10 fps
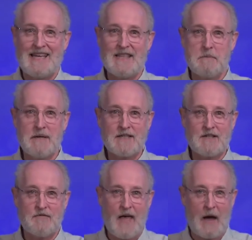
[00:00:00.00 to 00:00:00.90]
In the
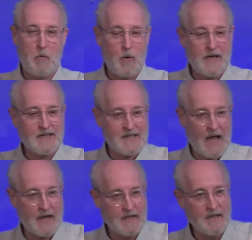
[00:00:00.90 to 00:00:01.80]
midst of that, we
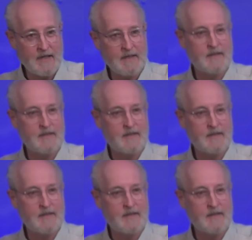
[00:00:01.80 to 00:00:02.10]
decided,